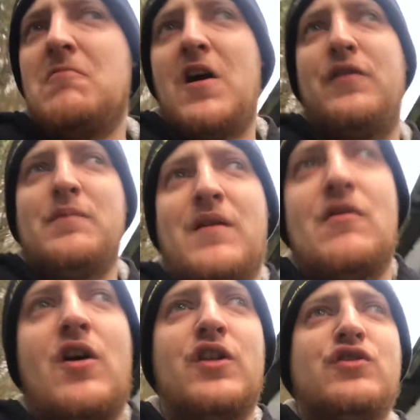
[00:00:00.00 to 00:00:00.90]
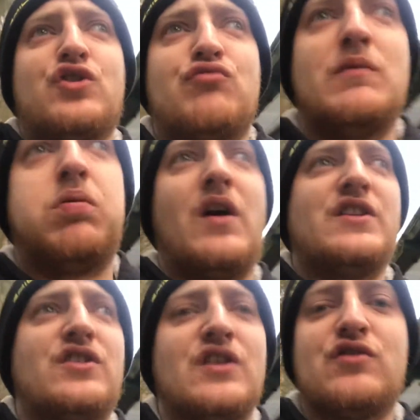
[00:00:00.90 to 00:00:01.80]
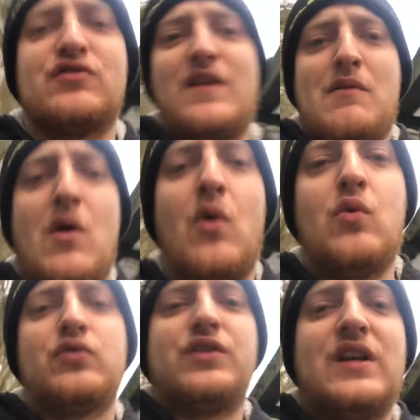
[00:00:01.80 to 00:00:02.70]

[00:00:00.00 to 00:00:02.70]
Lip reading: Are they just replacing it because of how old